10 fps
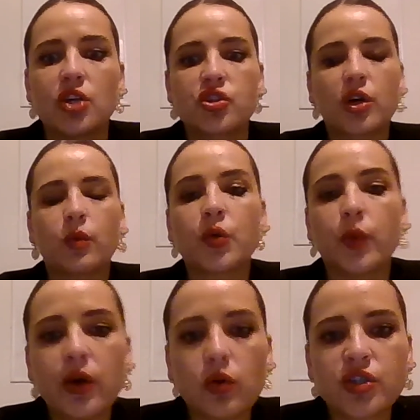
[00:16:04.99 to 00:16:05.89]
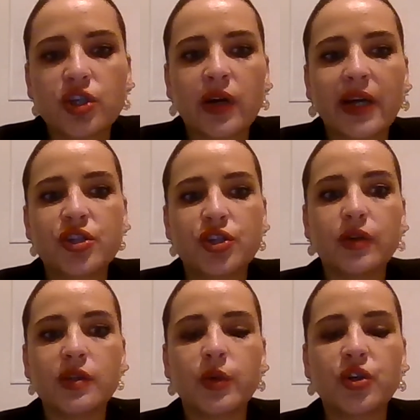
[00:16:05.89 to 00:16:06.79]
So what we're also trying to do
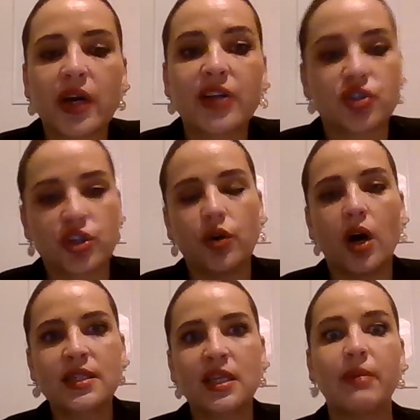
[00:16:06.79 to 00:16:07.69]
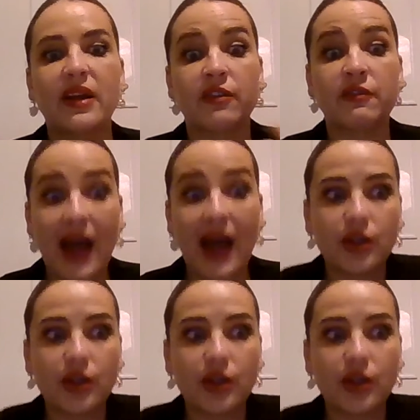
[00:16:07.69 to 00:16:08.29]
is so you're asking about the value,